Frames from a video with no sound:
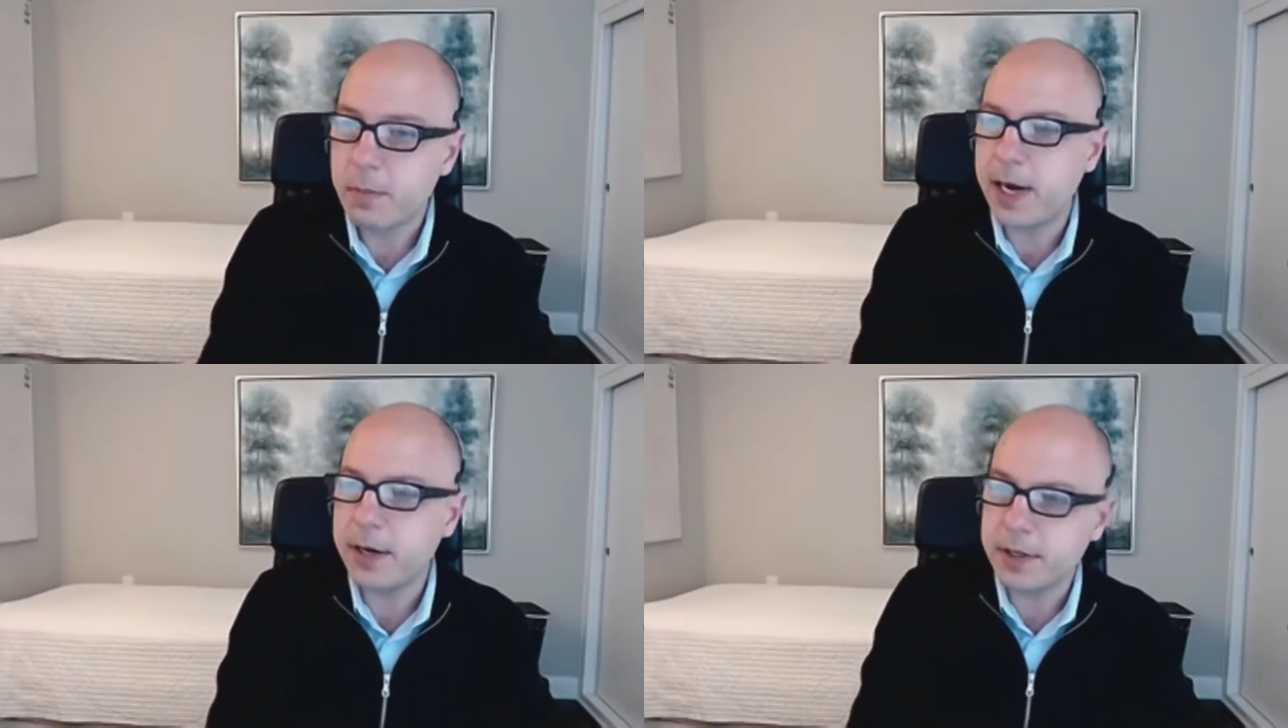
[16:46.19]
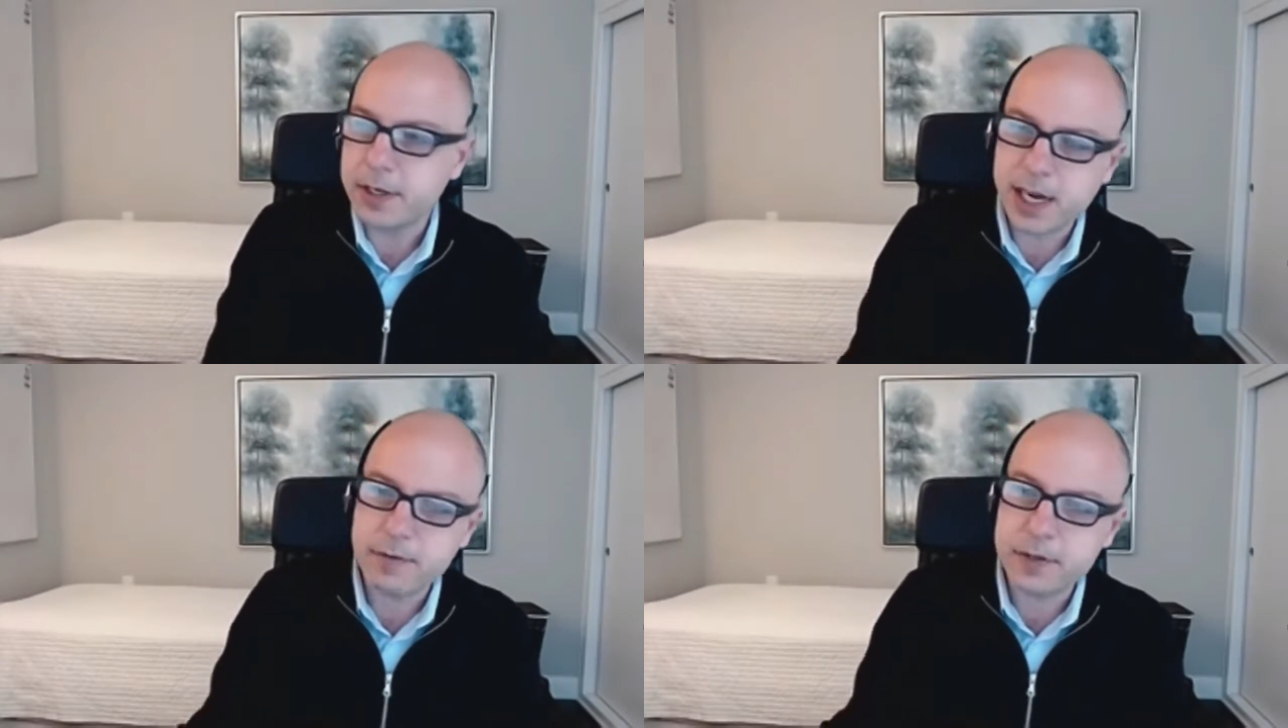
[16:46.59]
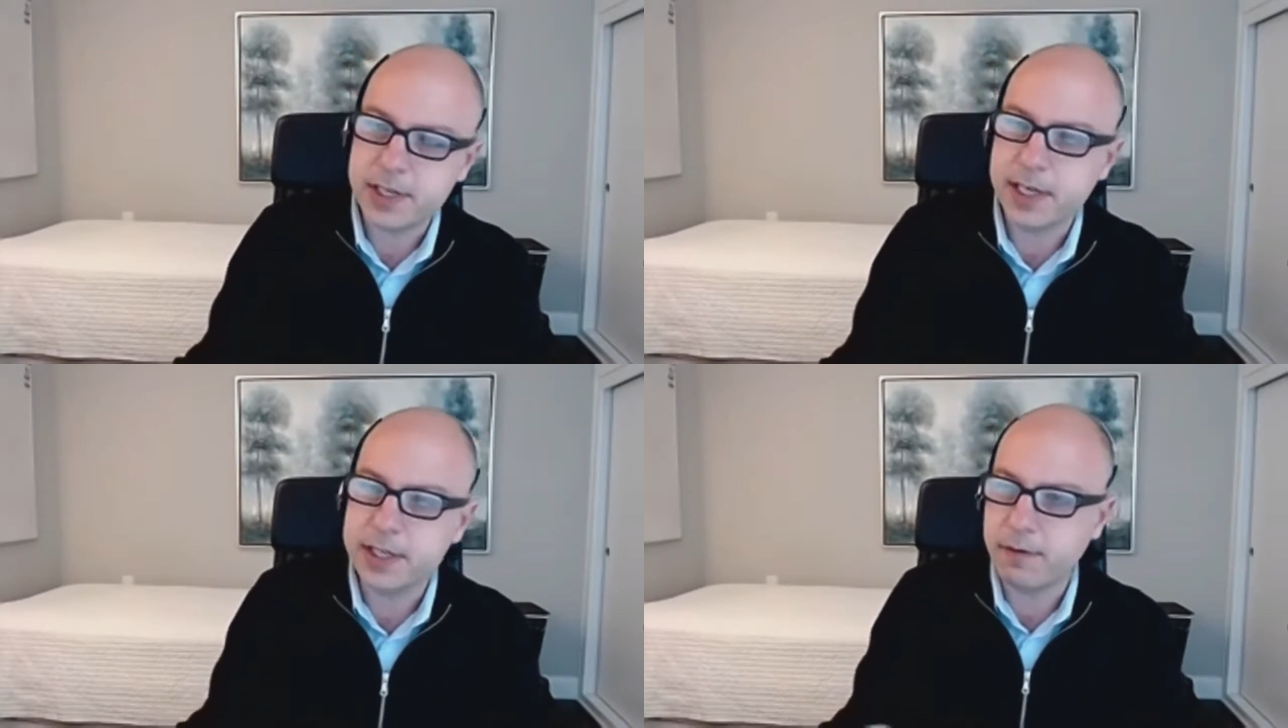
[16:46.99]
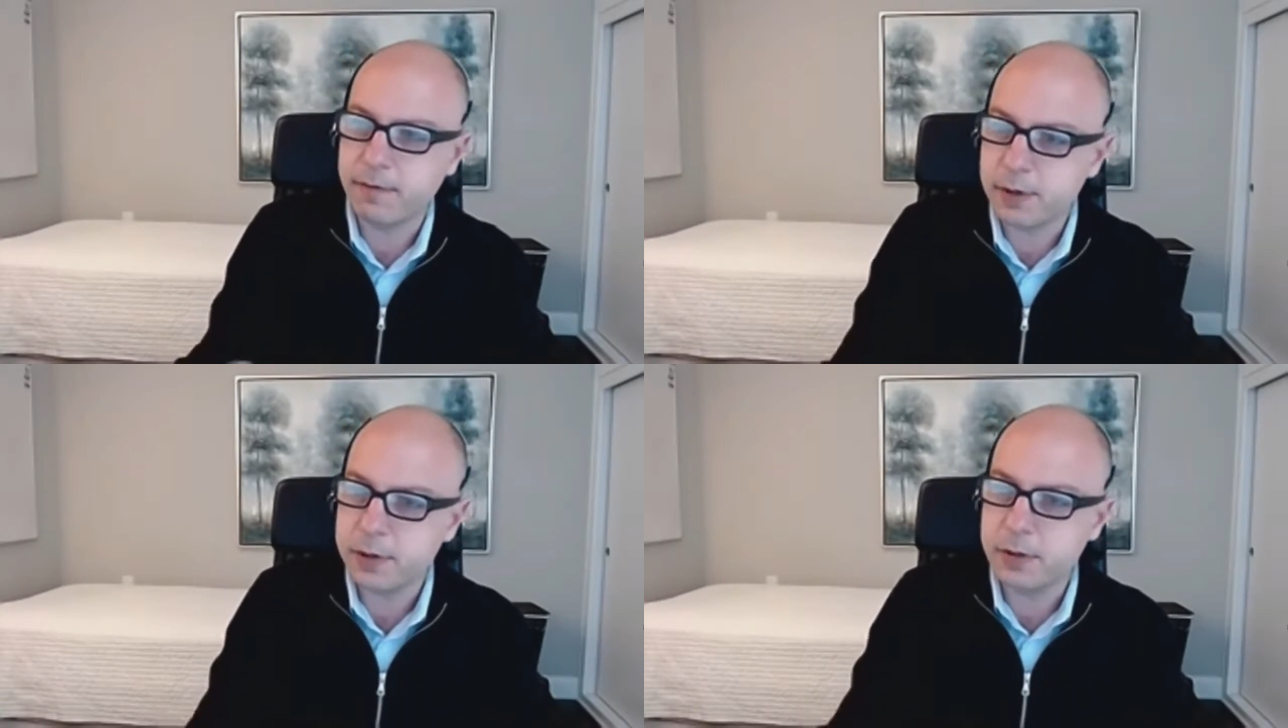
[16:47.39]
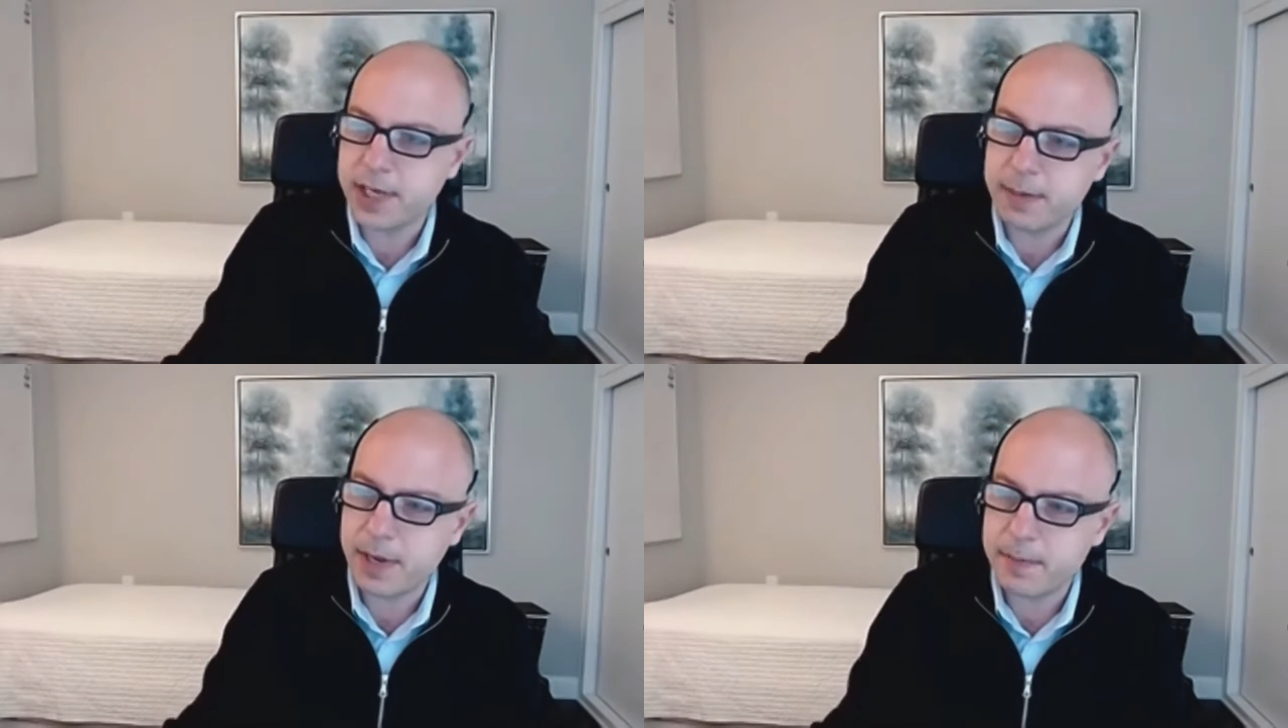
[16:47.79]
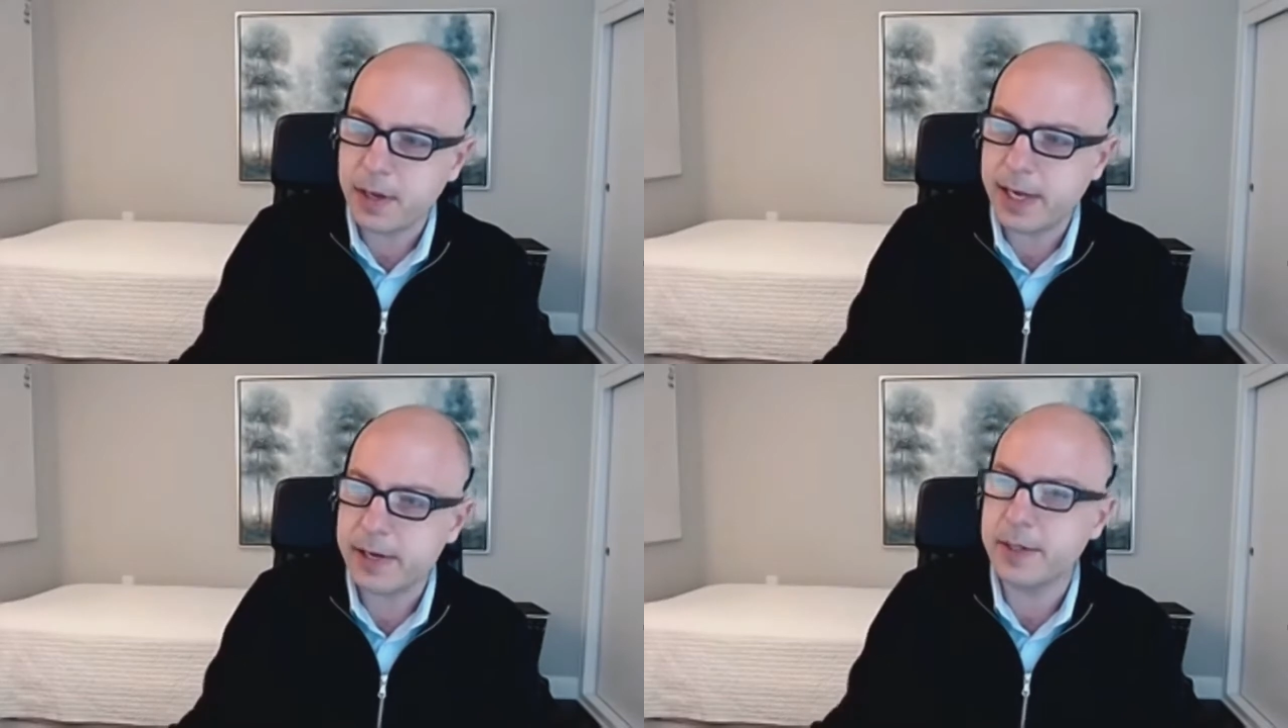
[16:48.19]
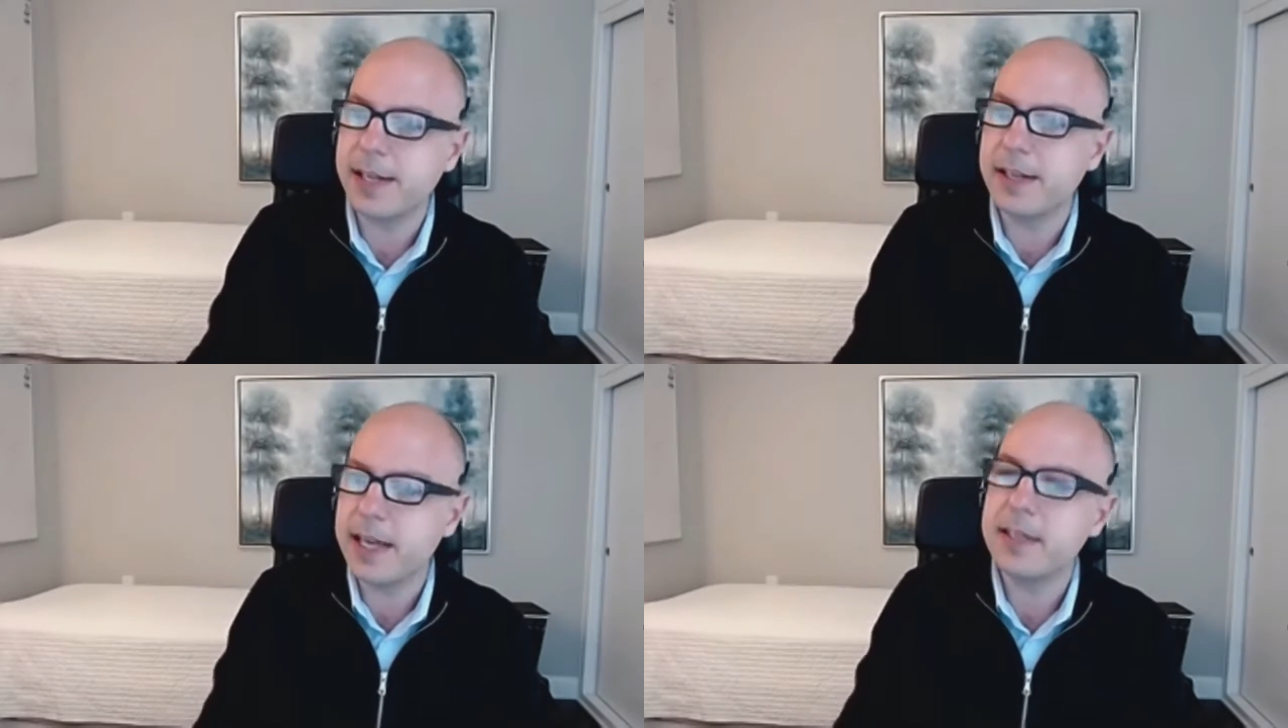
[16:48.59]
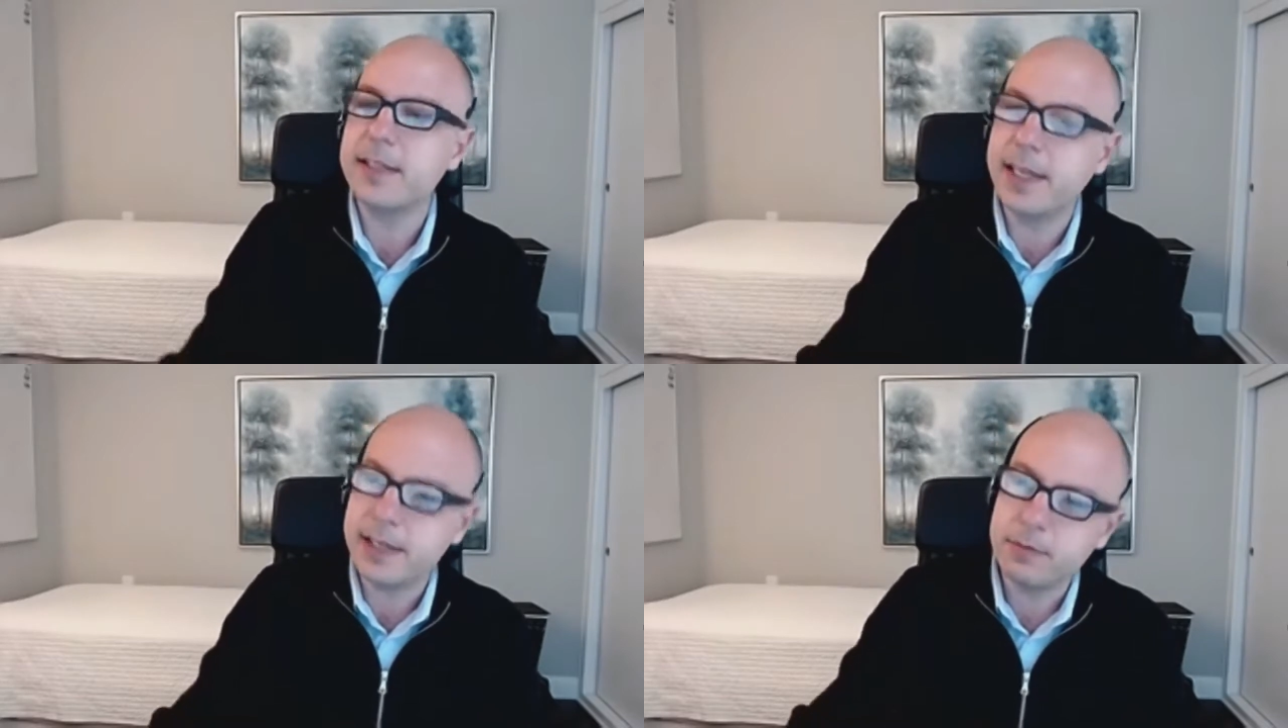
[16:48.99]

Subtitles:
but under the covers is a virtual tape emulator that then is